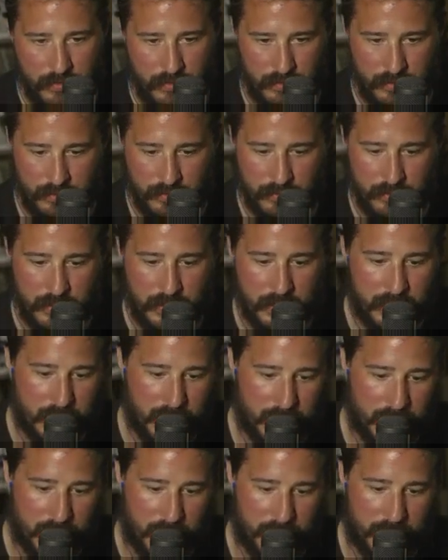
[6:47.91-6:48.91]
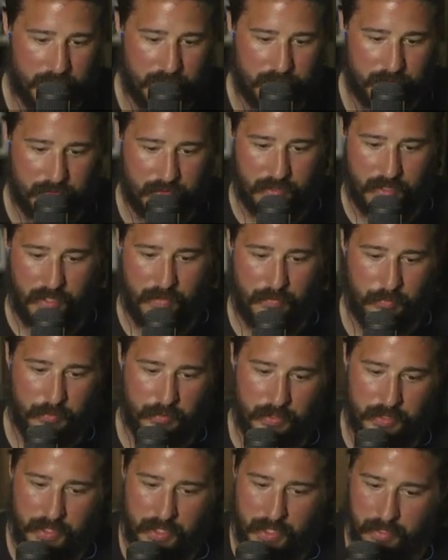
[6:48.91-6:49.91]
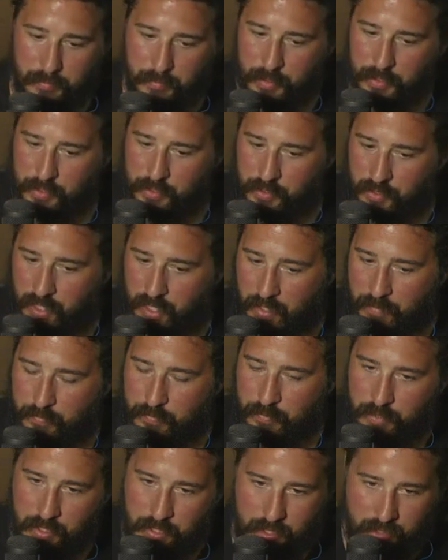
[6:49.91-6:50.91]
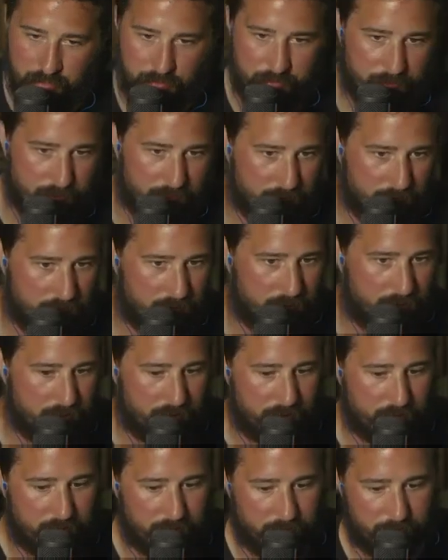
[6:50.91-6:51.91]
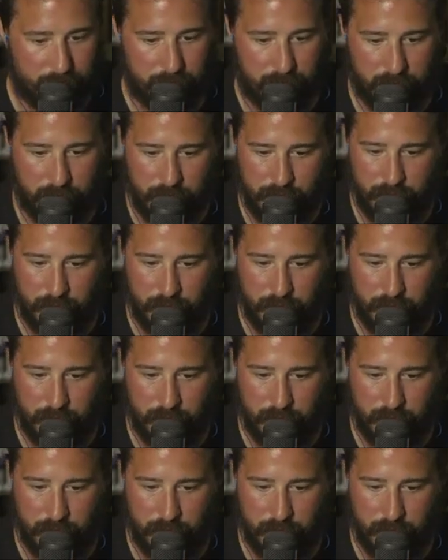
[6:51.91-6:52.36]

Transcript: And I just haven't really had much time for that because uh,